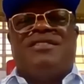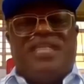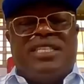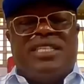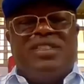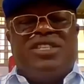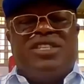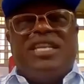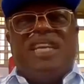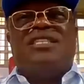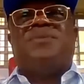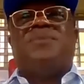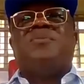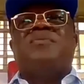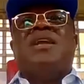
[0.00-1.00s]
State is a
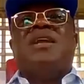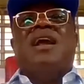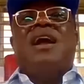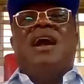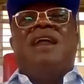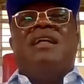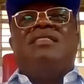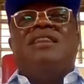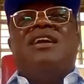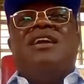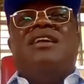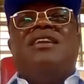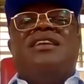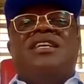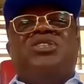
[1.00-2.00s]
Christian state.
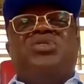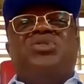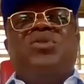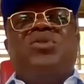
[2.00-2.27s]
And the,